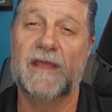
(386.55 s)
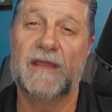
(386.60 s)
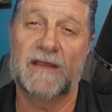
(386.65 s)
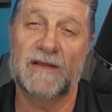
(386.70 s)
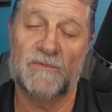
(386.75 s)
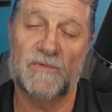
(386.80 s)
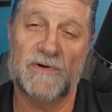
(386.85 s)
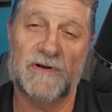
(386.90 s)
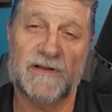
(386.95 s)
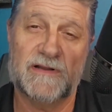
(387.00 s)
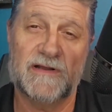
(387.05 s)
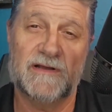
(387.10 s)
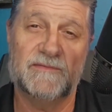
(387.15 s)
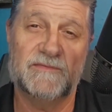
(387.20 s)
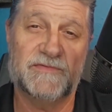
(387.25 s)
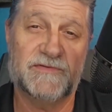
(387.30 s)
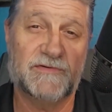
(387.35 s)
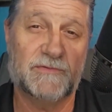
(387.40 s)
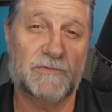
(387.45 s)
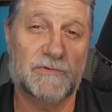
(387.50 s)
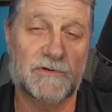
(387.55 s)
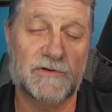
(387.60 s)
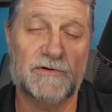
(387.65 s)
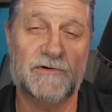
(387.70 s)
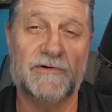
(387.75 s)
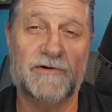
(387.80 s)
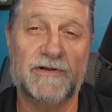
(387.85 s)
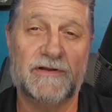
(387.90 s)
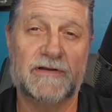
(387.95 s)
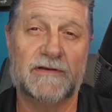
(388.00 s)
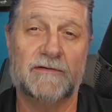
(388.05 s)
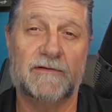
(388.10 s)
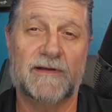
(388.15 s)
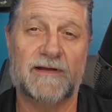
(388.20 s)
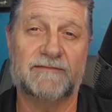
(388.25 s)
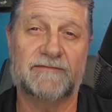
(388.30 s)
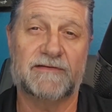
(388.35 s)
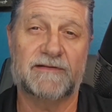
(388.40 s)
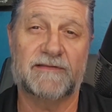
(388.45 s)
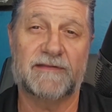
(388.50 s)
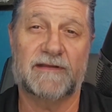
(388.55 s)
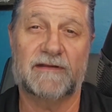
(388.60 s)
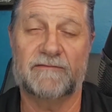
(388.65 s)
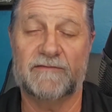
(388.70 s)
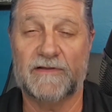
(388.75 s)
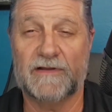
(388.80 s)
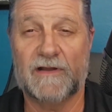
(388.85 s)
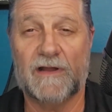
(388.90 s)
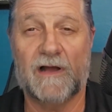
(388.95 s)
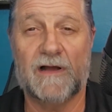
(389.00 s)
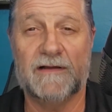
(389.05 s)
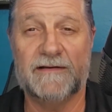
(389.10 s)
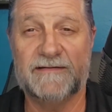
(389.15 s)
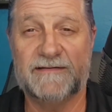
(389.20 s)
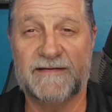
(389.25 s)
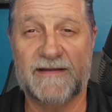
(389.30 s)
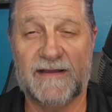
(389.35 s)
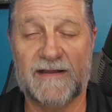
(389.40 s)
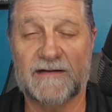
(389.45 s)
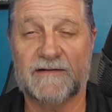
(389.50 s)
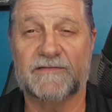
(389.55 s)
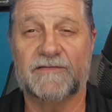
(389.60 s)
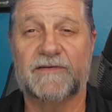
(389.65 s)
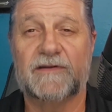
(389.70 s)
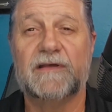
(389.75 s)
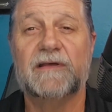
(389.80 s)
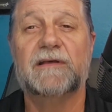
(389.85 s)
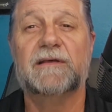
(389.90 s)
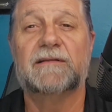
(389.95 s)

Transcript: And when it comes to learning, you have to think of the context